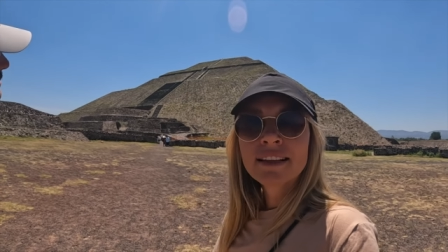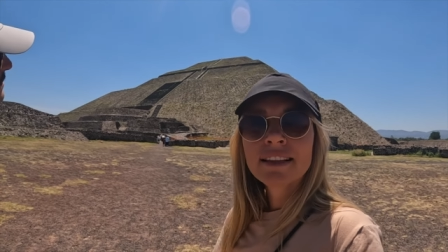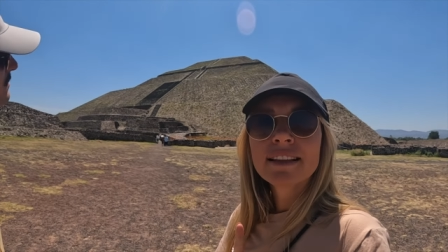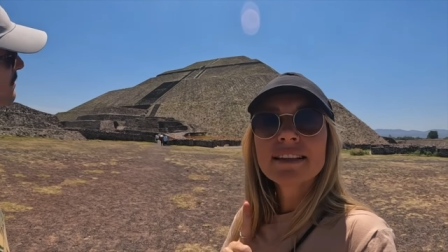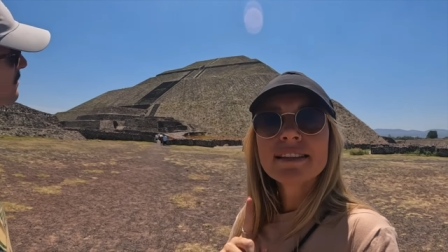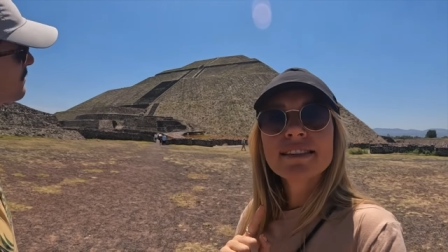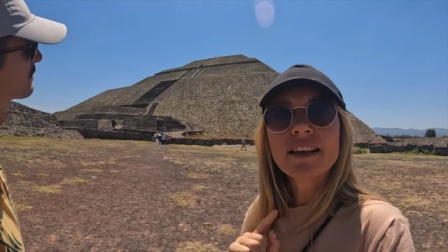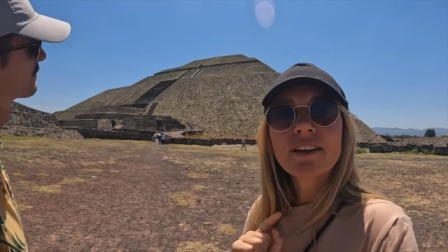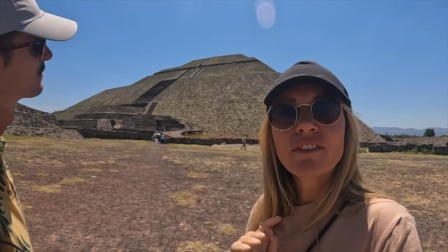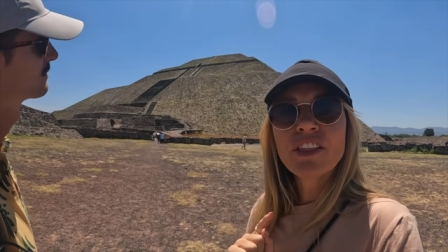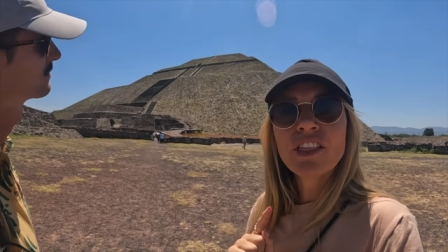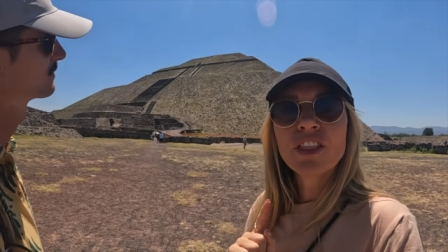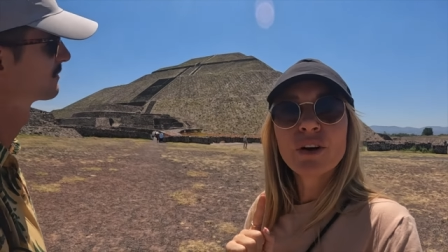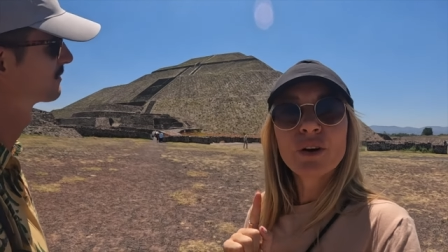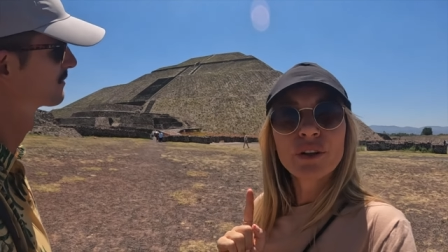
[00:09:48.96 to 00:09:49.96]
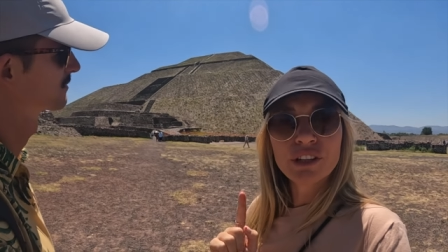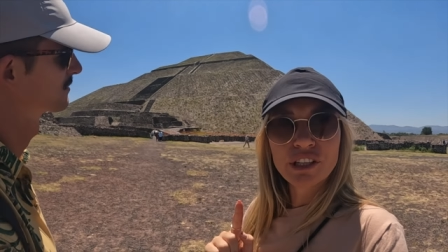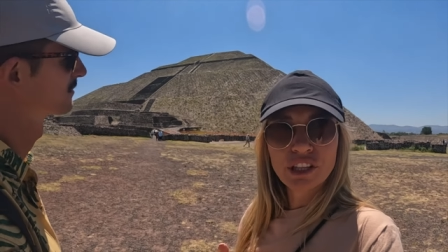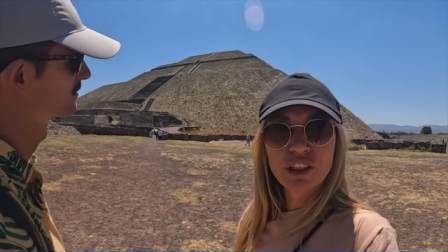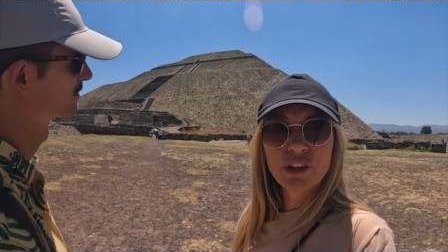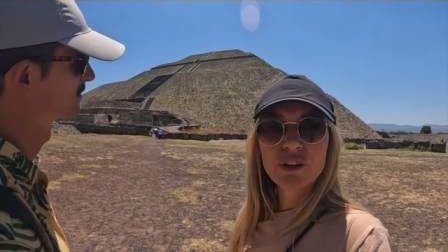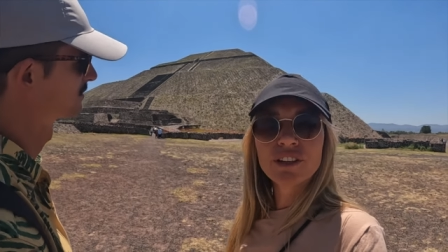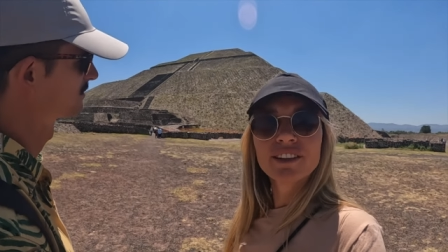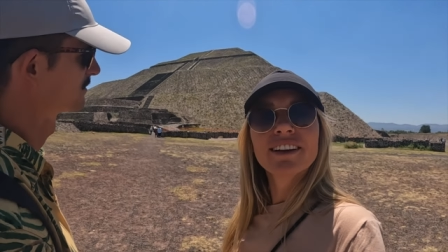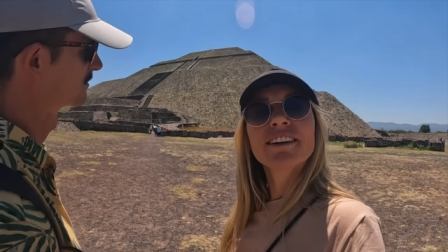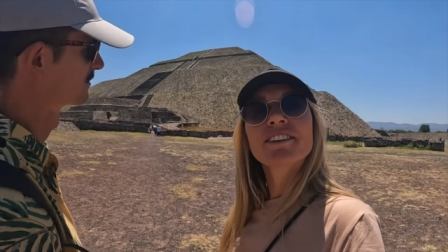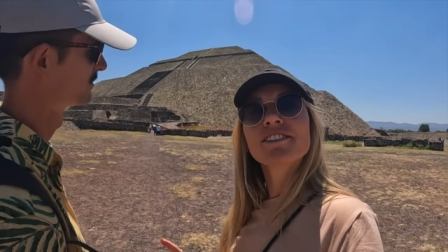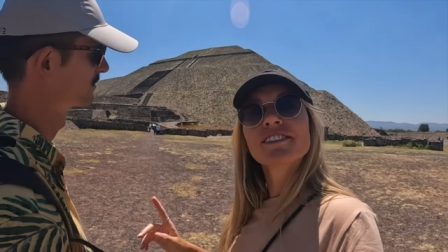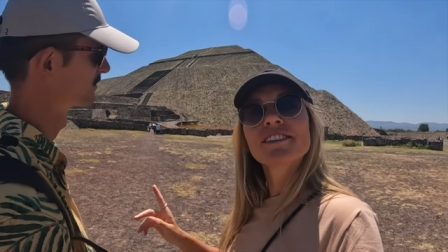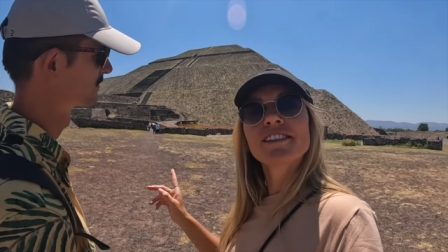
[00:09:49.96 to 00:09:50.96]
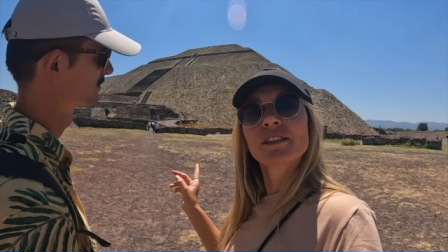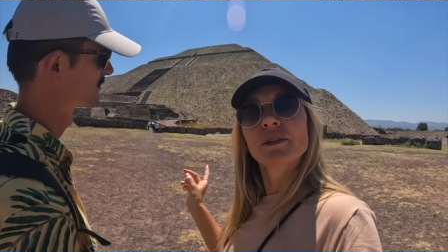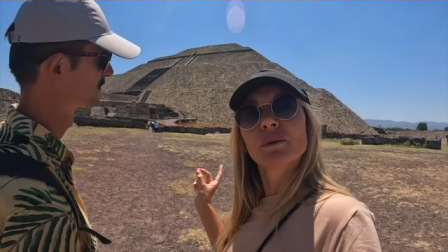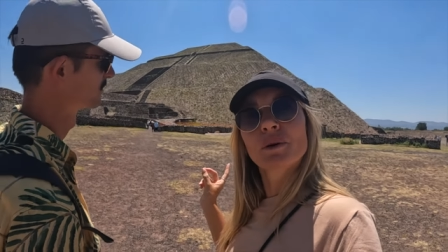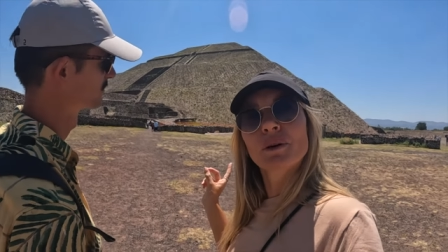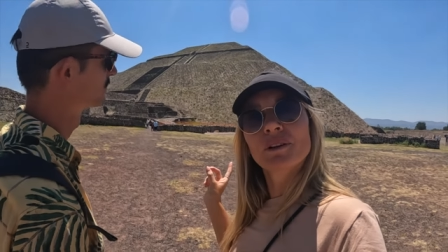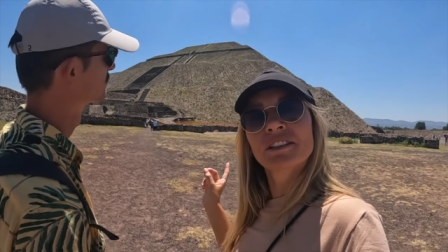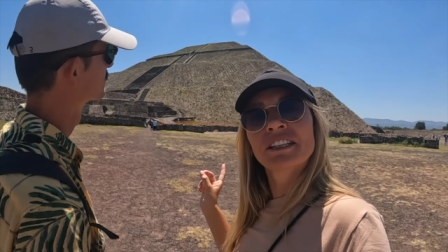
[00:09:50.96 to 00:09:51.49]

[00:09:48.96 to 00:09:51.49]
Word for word: the seventh, or the third largest in the world,